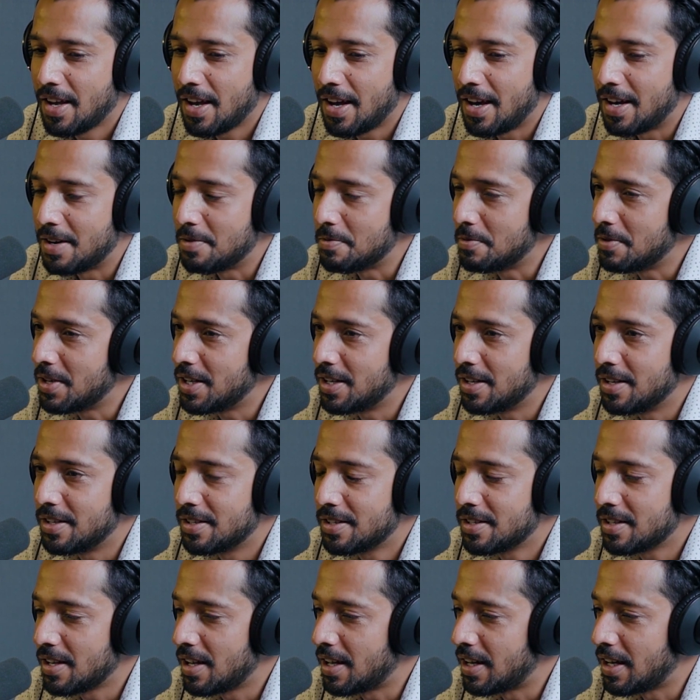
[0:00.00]
And we
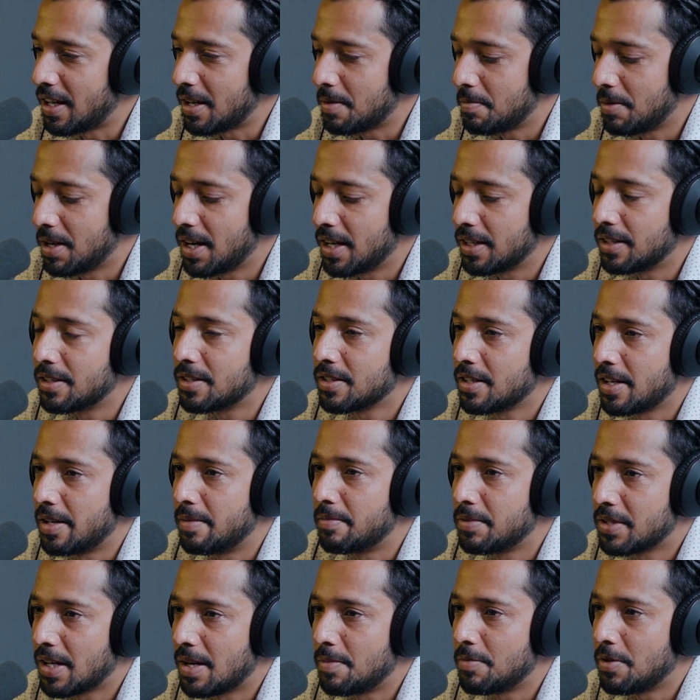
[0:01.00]
say, like, but at the
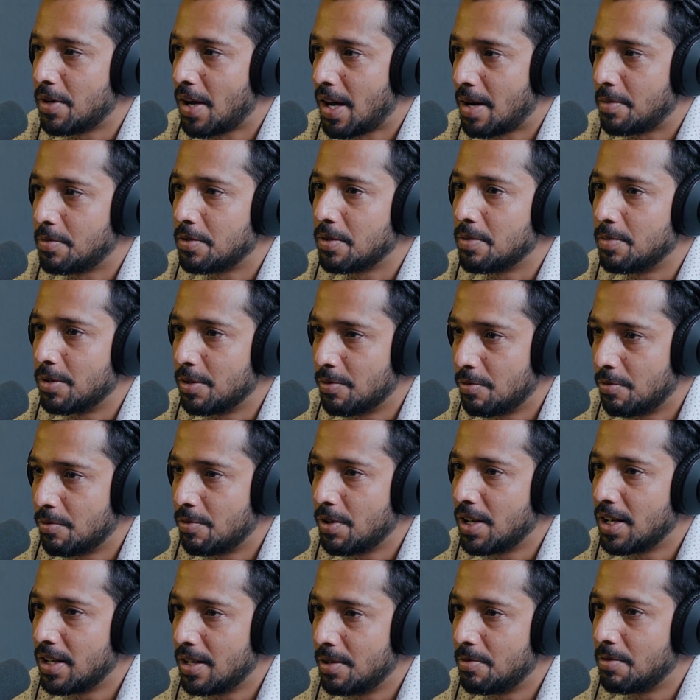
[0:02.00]
same time, you have to be
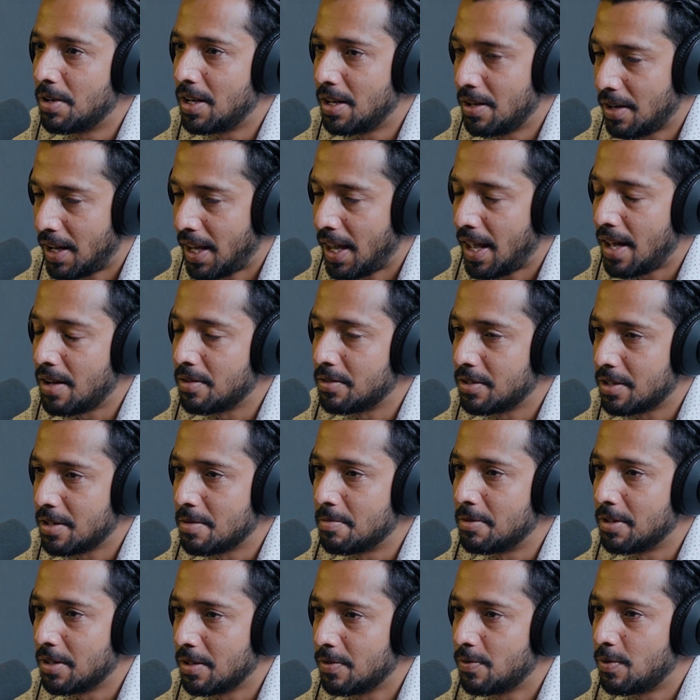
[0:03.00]
really, really
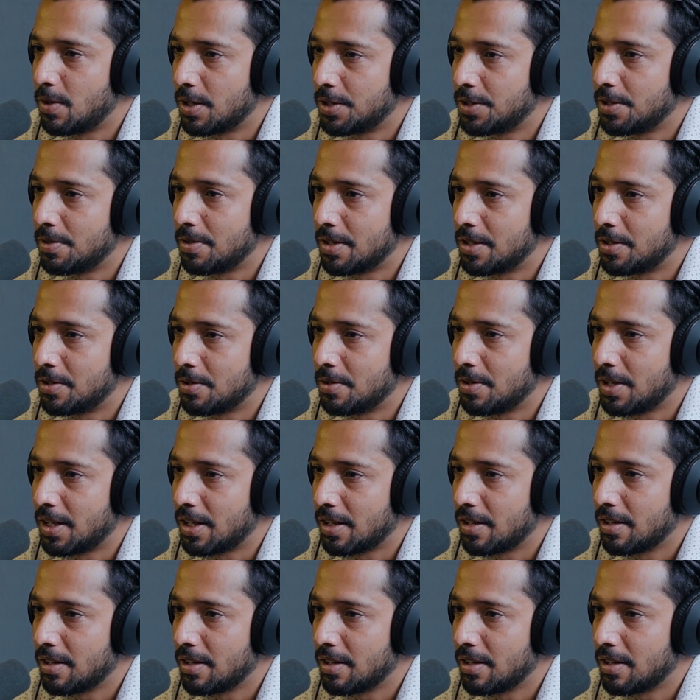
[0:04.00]
accountable of what you are doing.